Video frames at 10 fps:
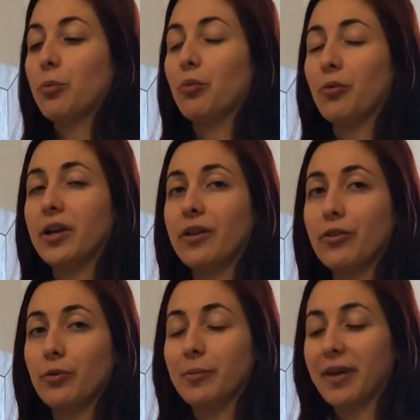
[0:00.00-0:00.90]
Breathe
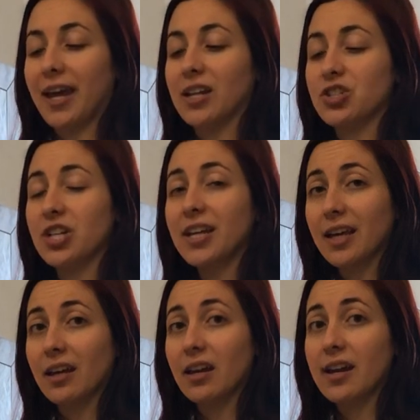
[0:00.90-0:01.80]
your rib cage
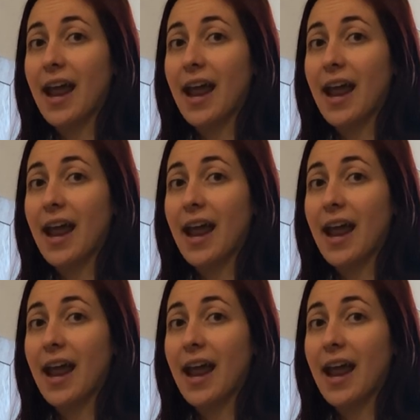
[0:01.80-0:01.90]
in.